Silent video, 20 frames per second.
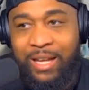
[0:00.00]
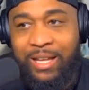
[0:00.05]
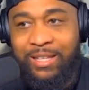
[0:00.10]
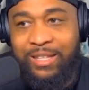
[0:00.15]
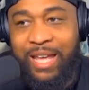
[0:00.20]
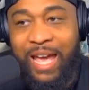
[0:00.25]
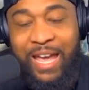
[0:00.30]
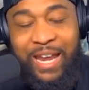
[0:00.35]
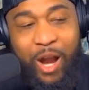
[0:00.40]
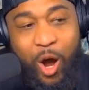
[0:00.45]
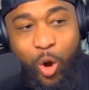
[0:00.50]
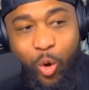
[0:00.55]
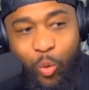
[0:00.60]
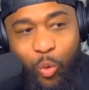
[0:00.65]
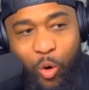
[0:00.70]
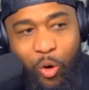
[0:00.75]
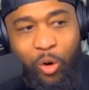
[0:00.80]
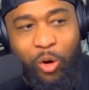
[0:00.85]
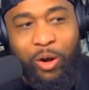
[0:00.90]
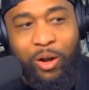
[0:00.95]
they don't
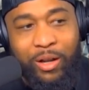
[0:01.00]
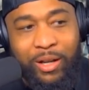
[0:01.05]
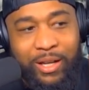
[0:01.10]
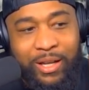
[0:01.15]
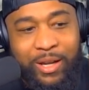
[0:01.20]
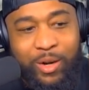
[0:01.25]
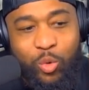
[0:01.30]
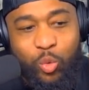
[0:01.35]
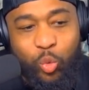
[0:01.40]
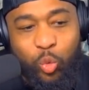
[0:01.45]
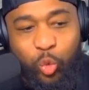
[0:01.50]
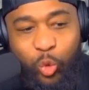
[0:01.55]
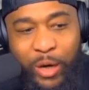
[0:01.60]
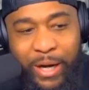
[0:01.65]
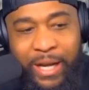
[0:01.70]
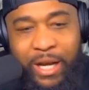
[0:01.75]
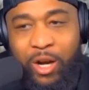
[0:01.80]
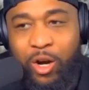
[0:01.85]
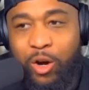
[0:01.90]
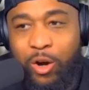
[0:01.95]
want
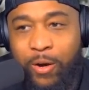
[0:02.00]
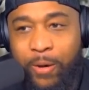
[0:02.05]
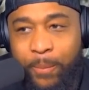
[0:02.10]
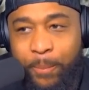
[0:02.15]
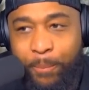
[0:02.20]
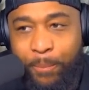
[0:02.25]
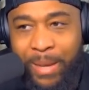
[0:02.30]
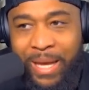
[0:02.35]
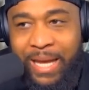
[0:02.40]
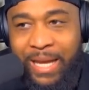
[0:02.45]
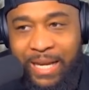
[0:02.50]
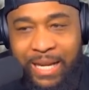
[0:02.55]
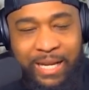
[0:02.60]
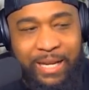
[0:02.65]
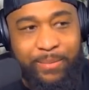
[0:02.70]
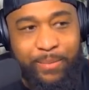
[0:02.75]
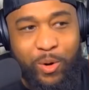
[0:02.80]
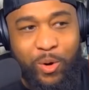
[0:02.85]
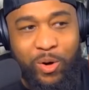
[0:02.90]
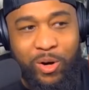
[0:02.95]
real men
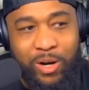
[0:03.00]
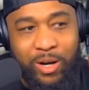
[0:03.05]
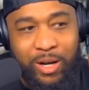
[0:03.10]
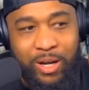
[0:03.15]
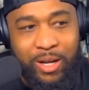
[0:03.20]
anymore.